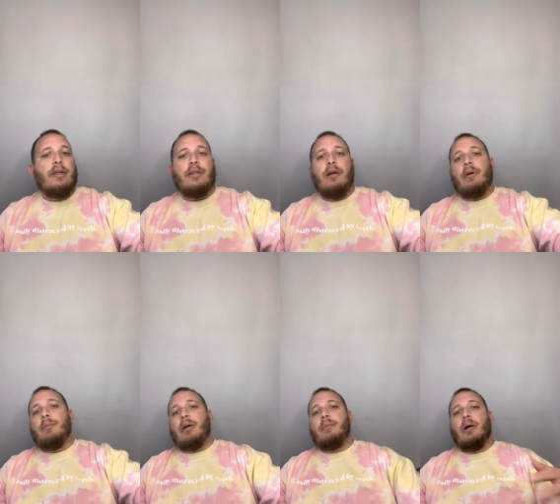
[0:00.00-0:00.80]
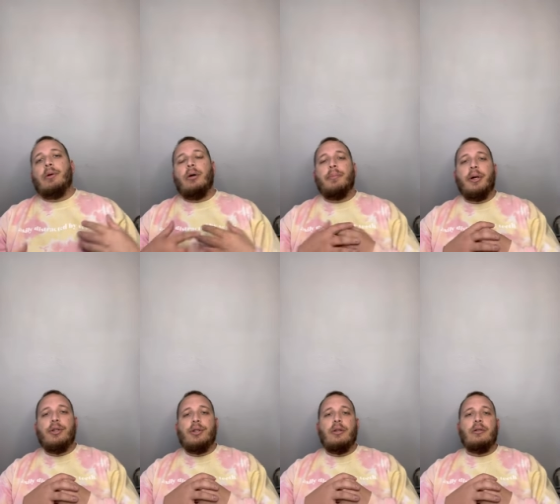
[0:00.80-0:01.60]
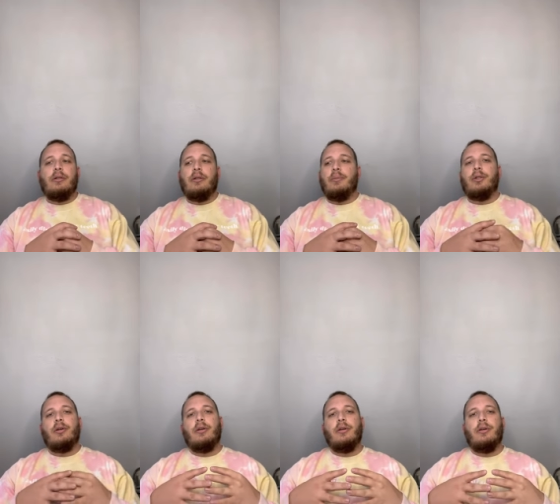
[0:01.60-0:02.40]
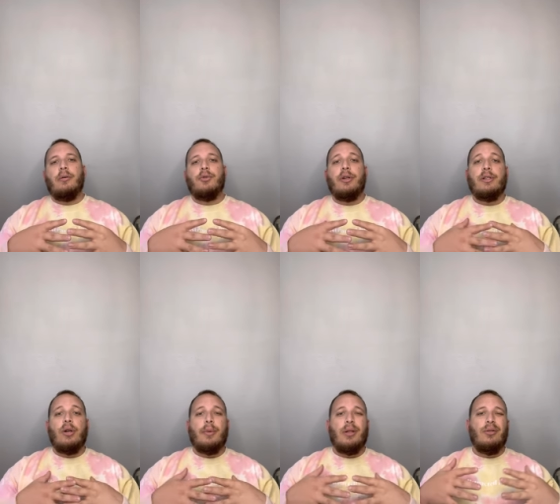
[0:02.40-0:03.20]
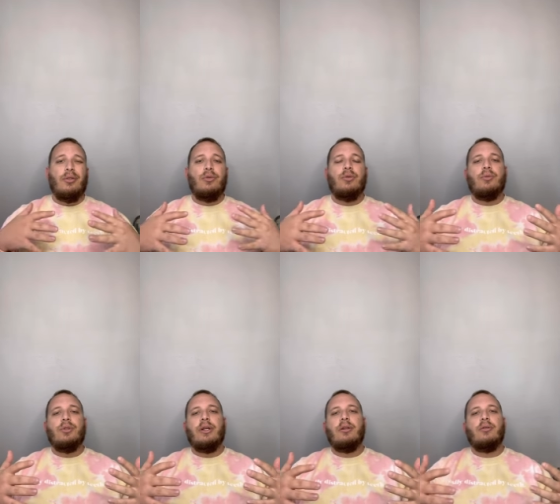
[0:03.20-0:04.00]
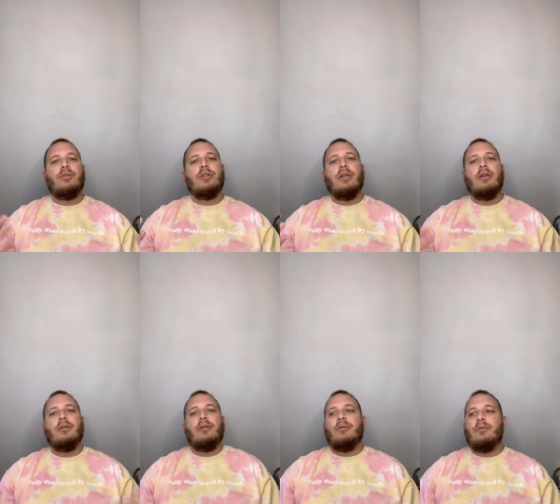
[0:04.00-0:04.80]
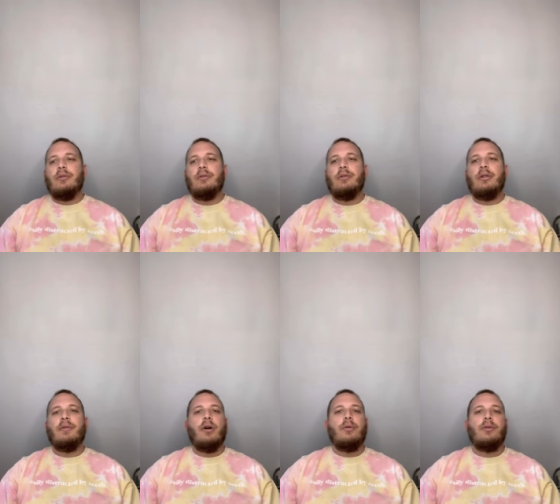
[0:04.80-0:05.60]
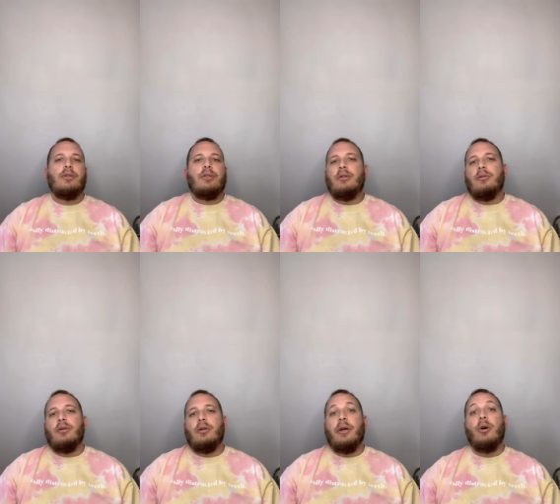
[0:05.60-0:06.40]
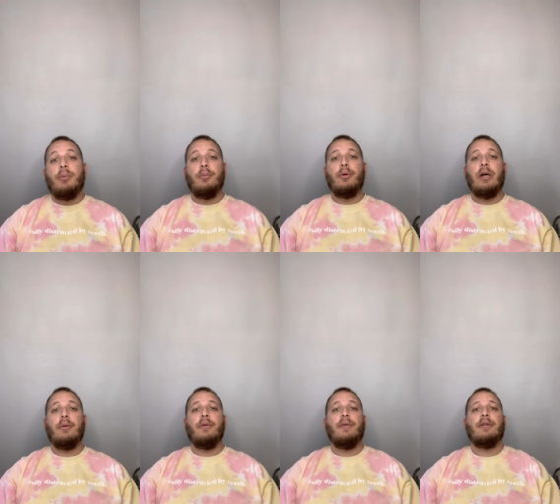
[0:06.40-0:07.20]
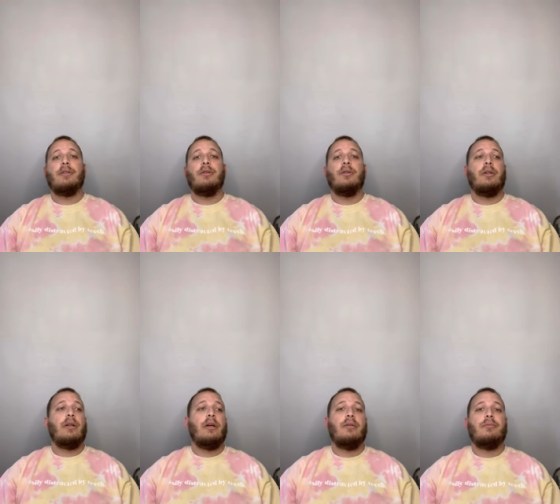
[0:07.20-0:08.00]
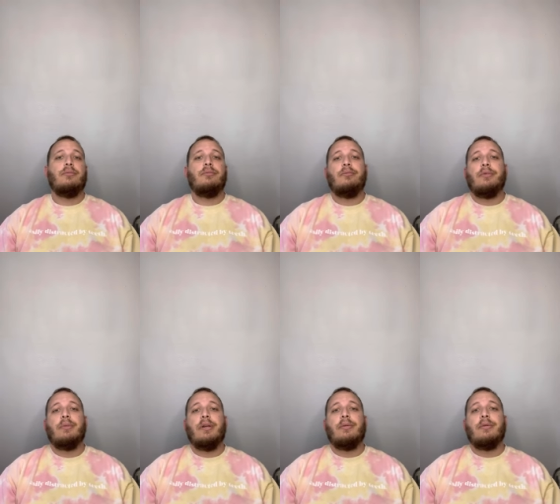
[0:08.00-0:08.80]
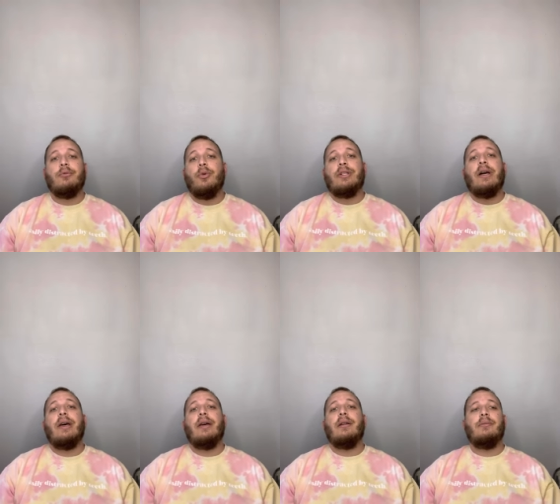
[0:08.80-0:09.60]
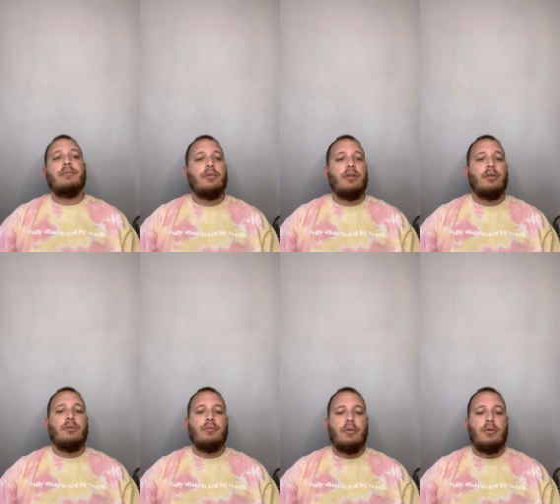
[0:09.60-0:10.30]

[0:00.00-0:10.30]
I said, I'm, I'm, I'm on a budget. I'm just trying to, I'm trying to start my little YouTube channel and just get, you know, stuff going just to, you know, help people out with things, you know, that I sometimes wish I had, you know,